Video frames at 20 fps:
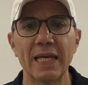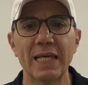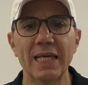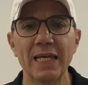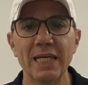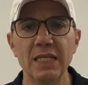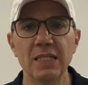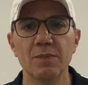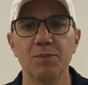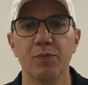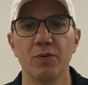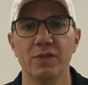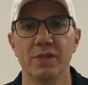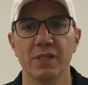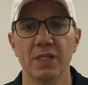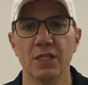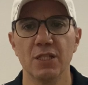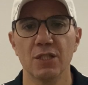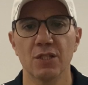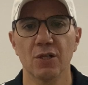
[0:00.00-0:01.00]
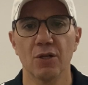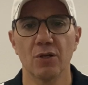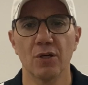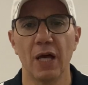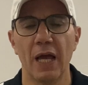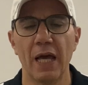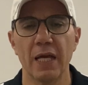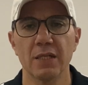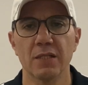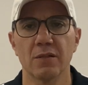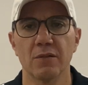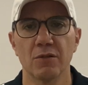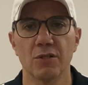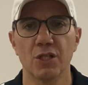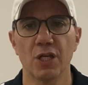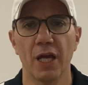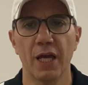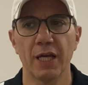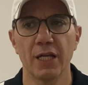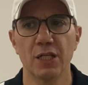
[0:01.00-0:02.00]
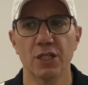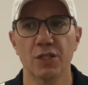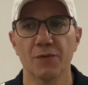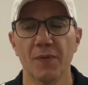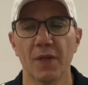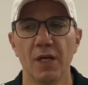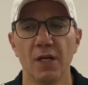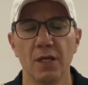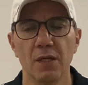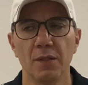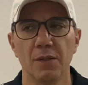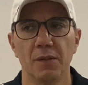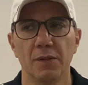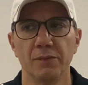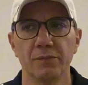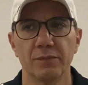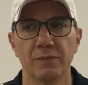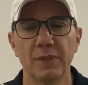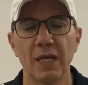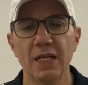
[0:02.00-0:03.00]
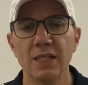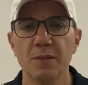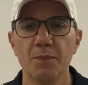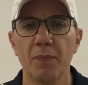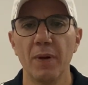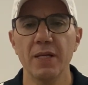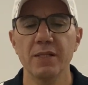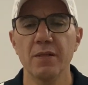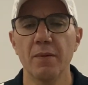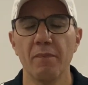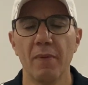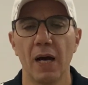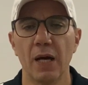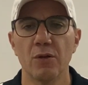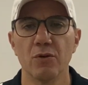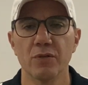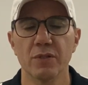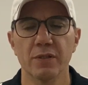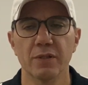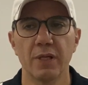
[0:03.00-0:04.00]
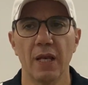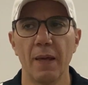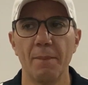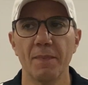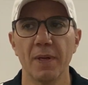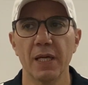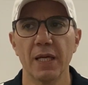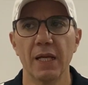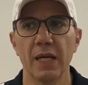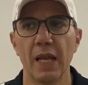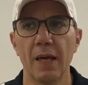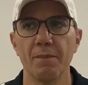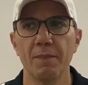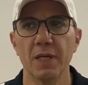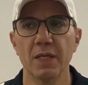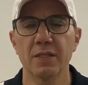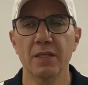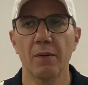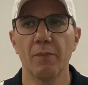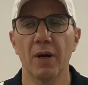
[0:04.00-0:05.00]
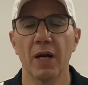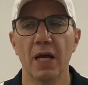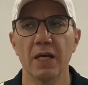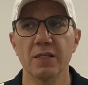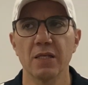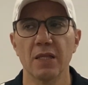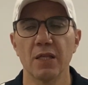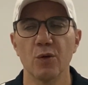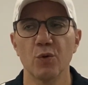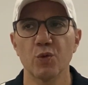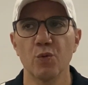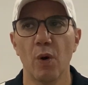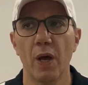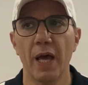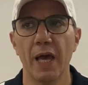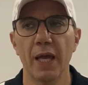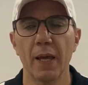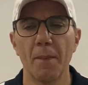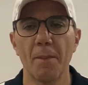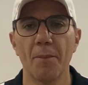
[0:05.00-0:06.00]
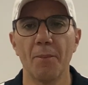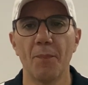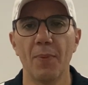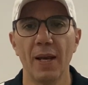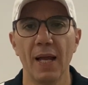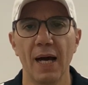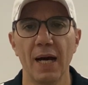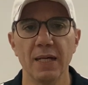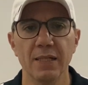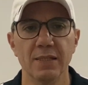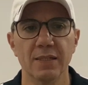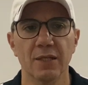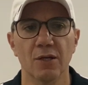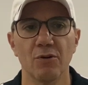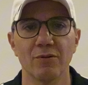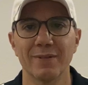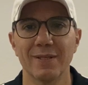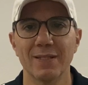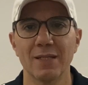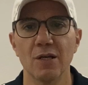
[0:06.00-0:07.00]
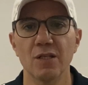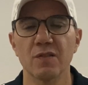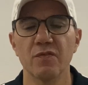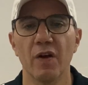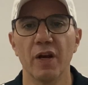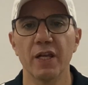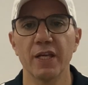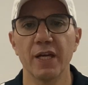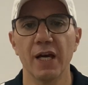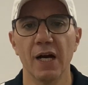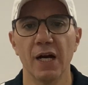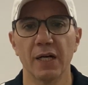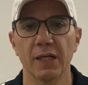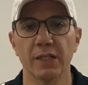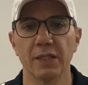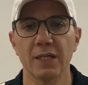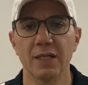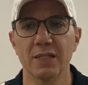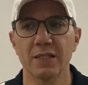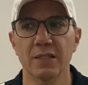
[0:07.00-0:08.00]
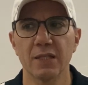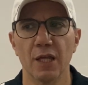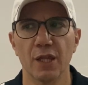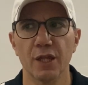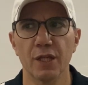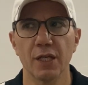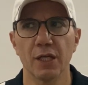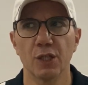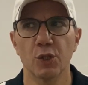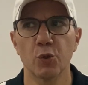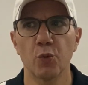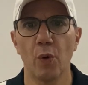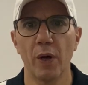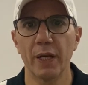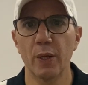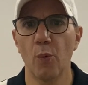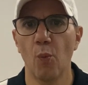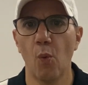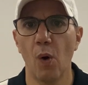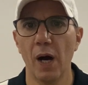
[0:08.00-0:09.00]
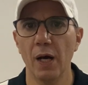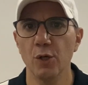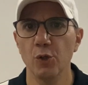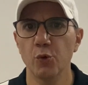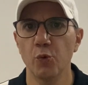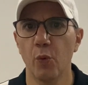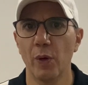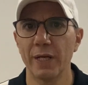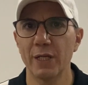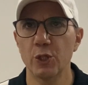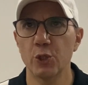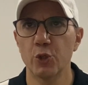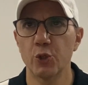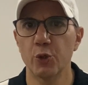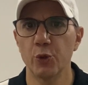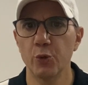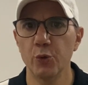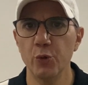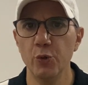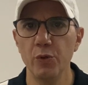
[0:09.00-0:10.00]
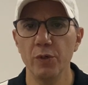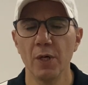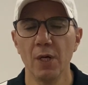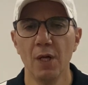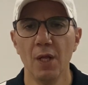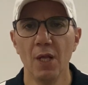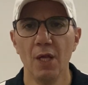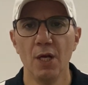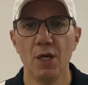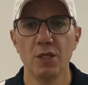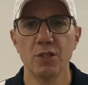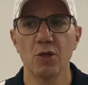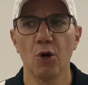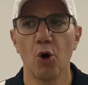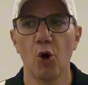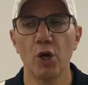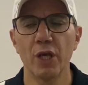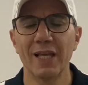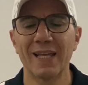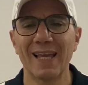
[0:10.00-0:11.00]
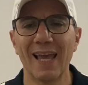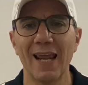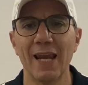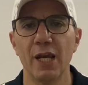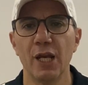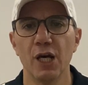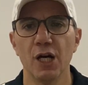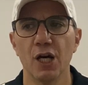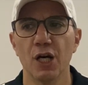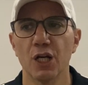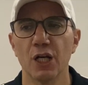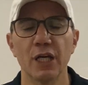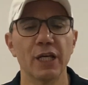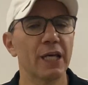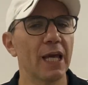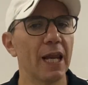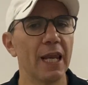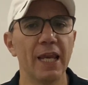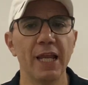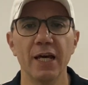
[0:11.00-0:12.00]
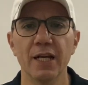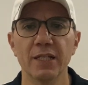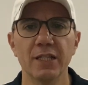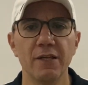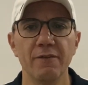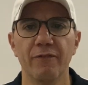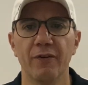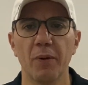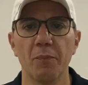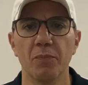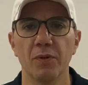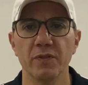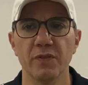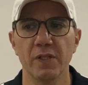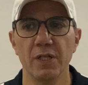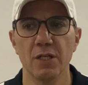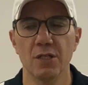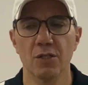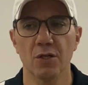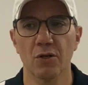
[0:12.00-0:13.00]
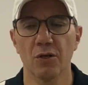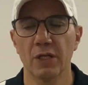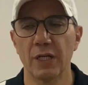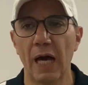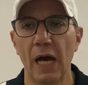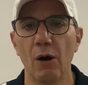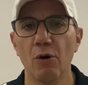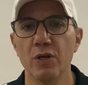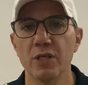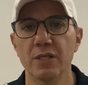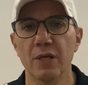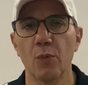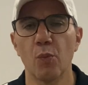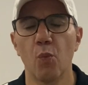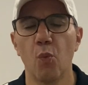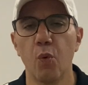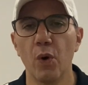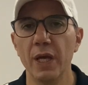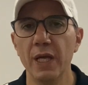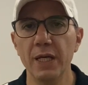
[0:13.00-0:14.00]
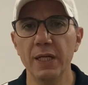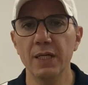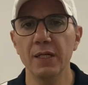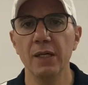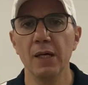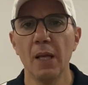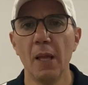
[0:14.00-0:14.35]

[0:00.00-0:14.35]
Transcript: his position has to change. There's plus and minus. Let me summarize in this way. Plus, Conceição is very young. It's I think 21 or 22, so he can learn. He can learn different position. Now he's a wing,